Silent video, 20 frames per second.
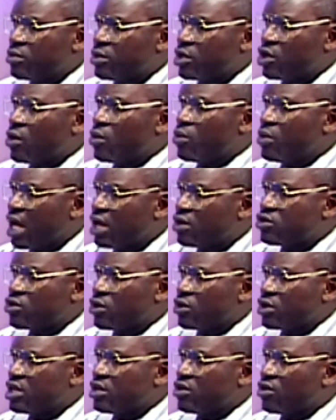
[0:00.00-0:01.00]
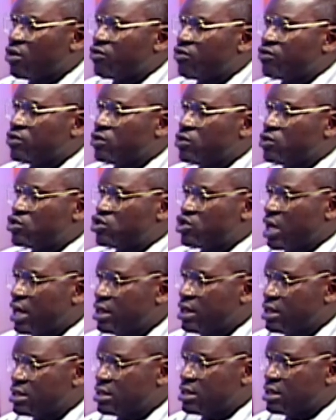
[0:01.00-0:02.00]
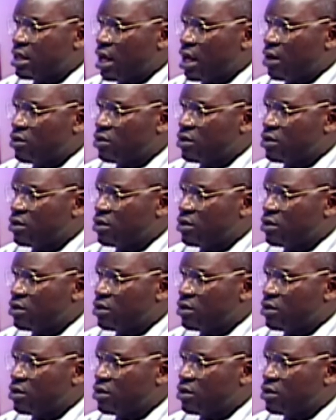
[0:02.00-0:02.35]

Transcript: because we are talking of neutrality now.